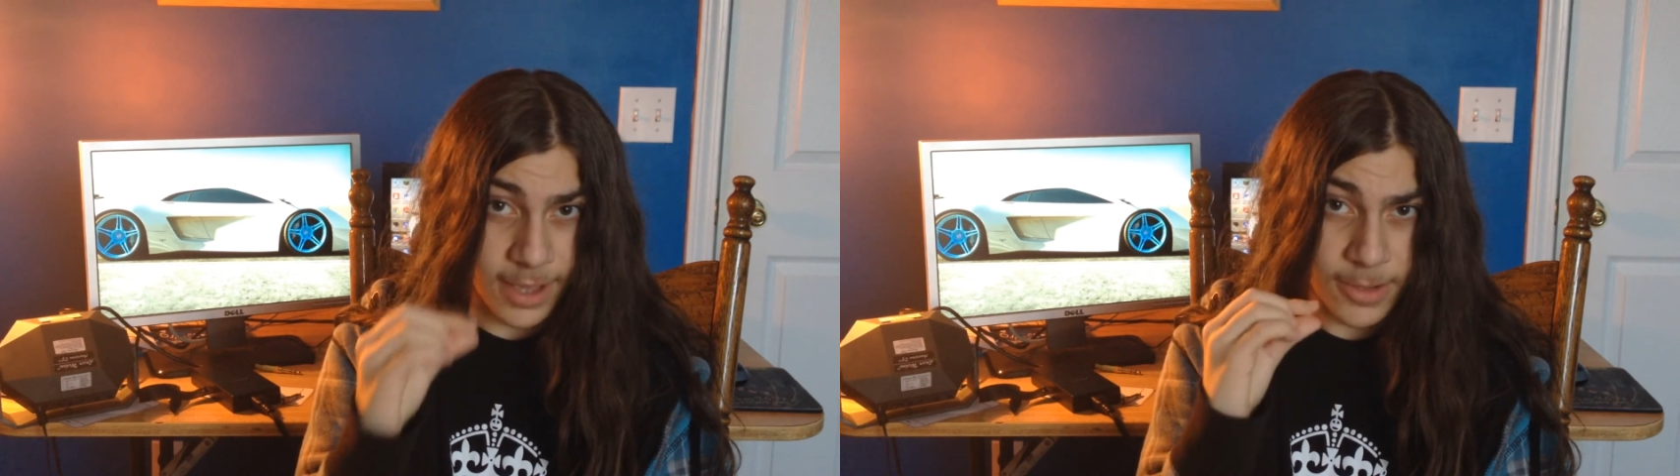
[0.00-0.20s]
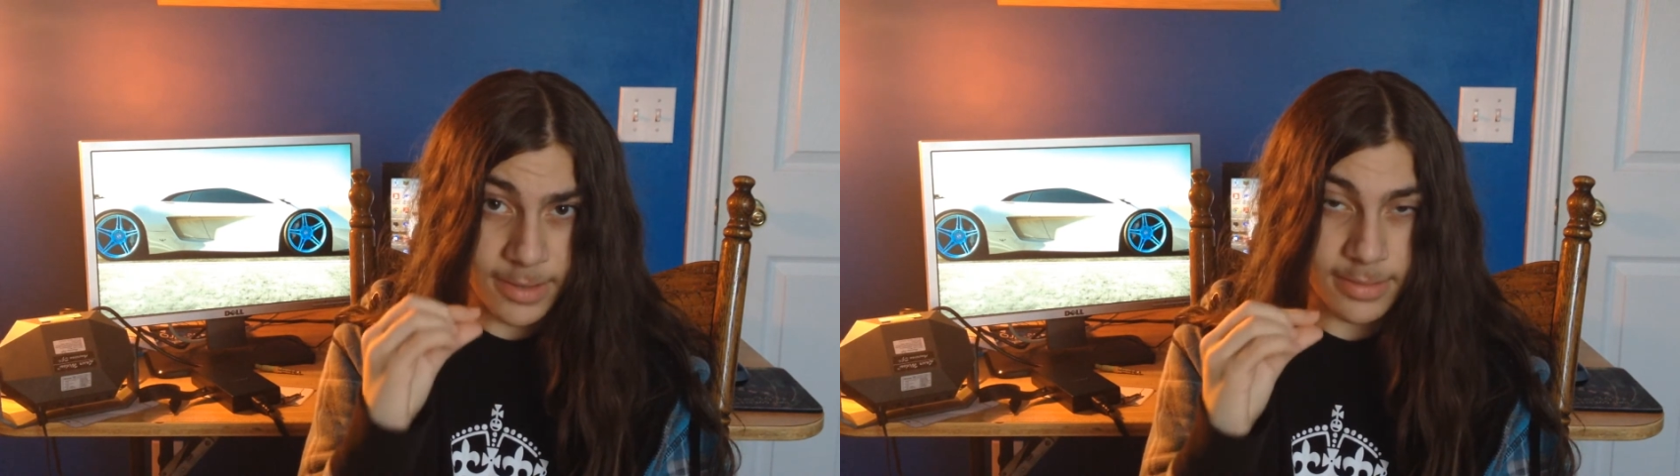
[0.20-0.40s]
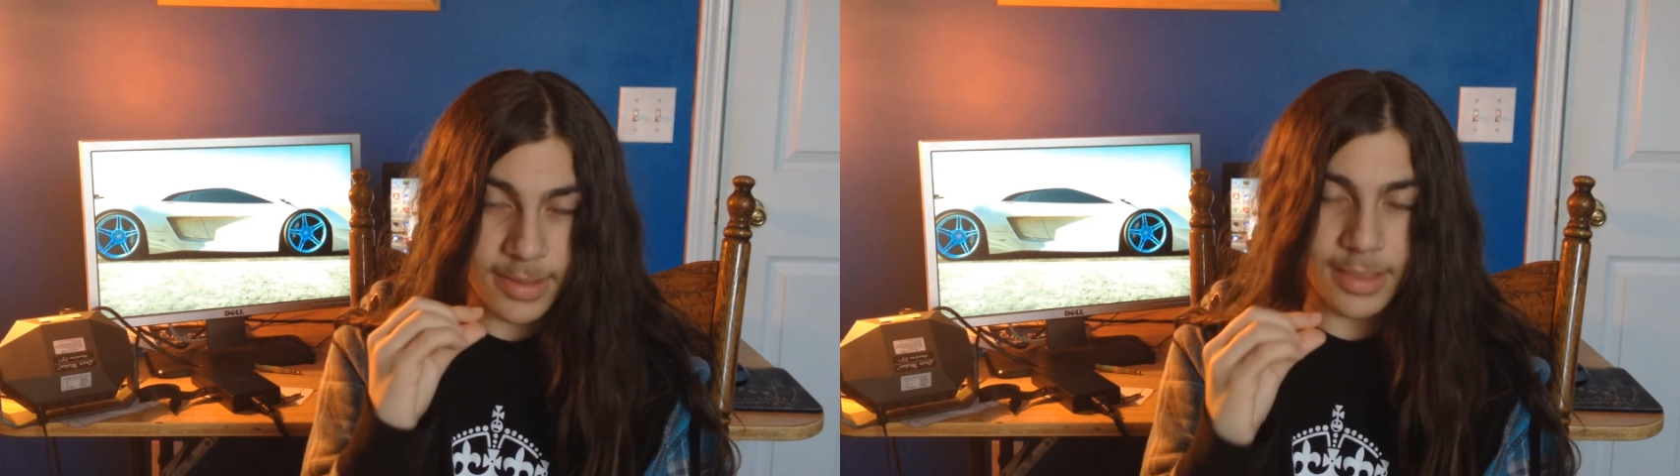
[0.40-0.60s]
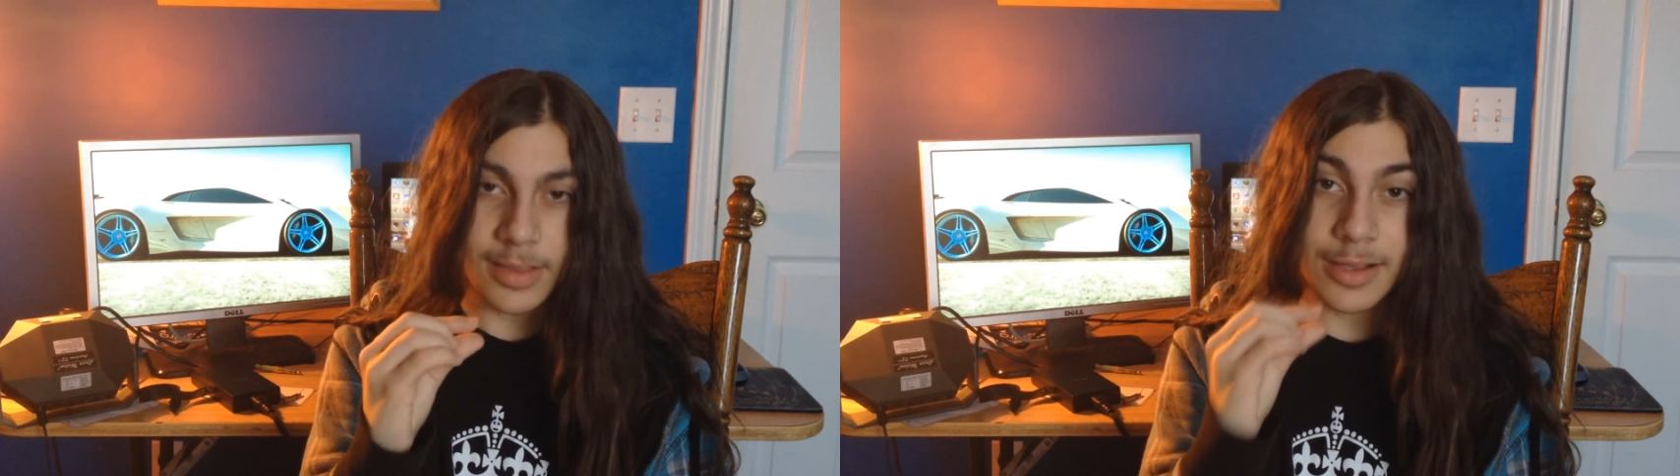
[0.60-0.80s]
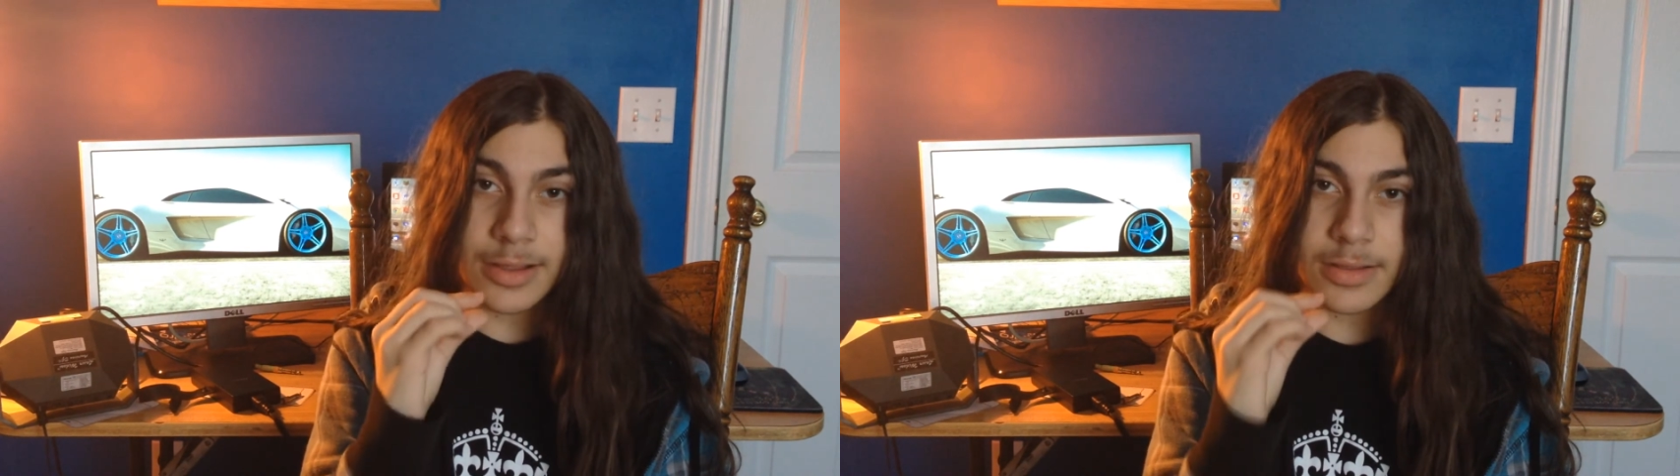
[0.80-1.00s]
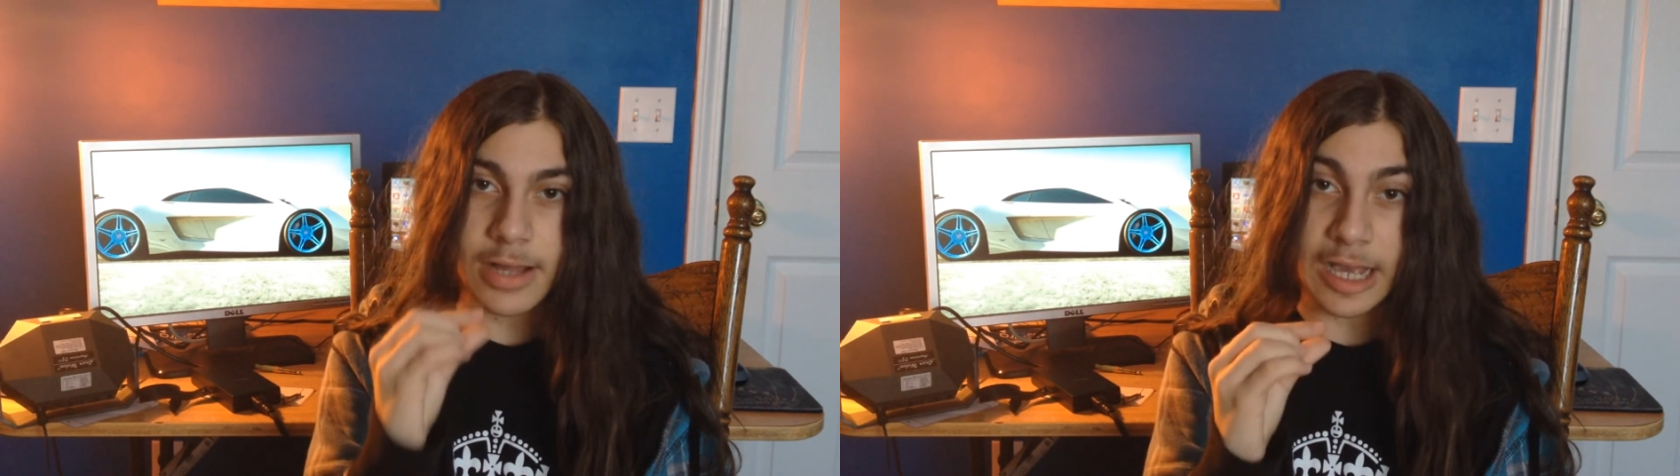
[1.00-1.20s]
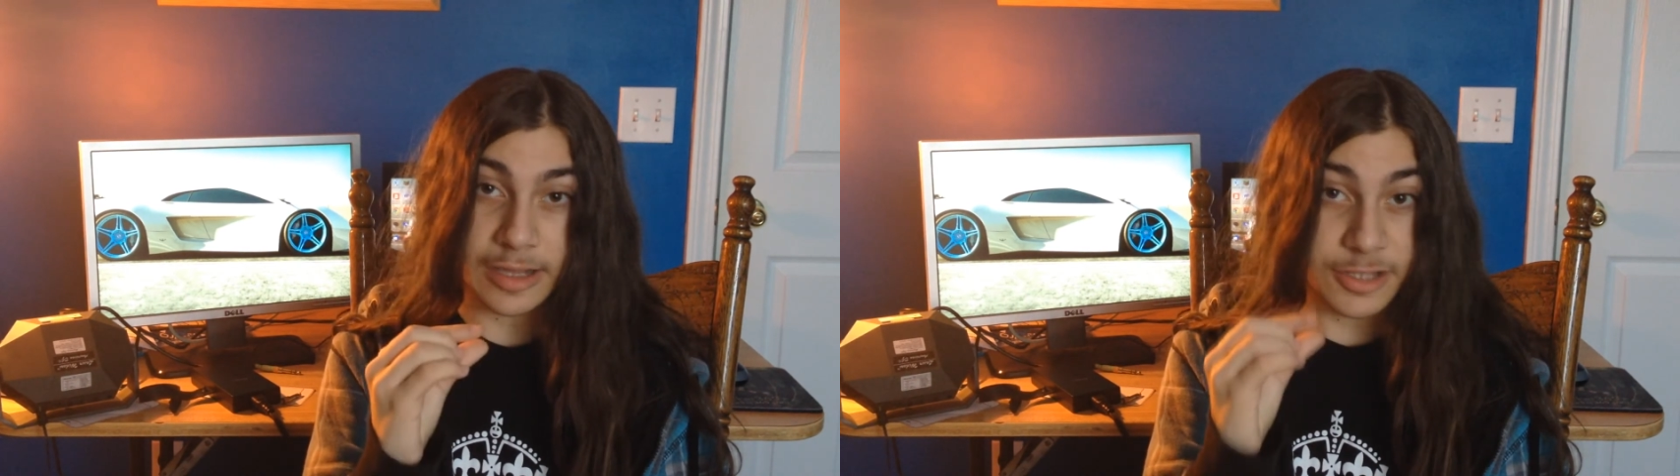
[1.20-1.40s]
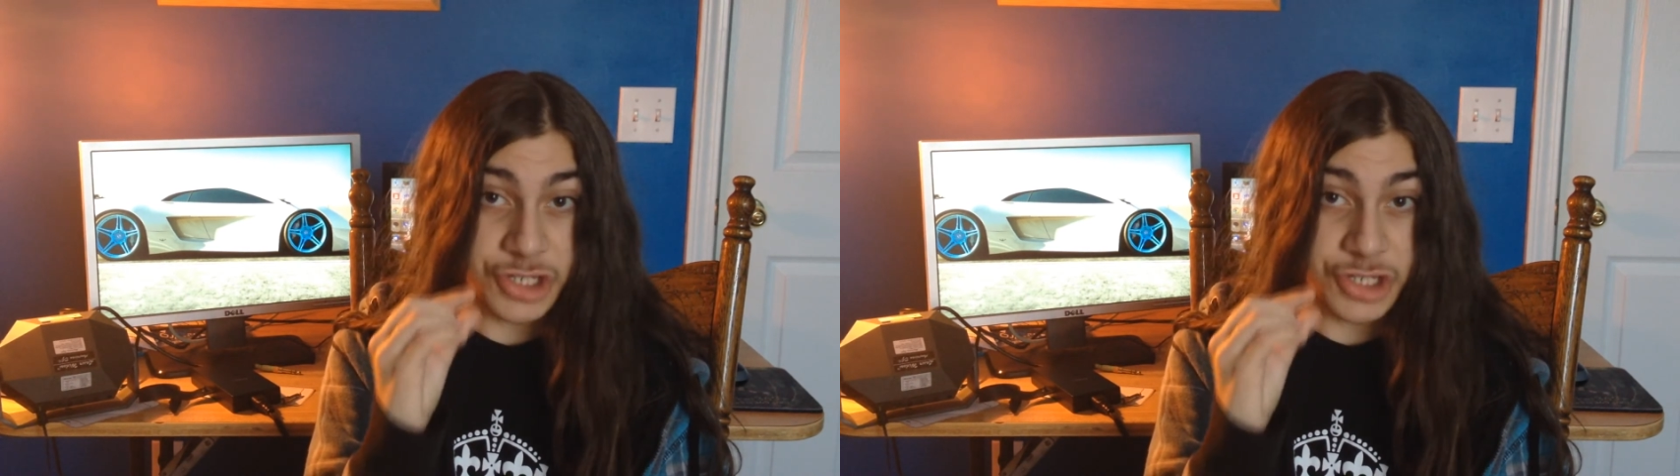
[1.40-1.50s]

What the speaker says: very thinly sliced,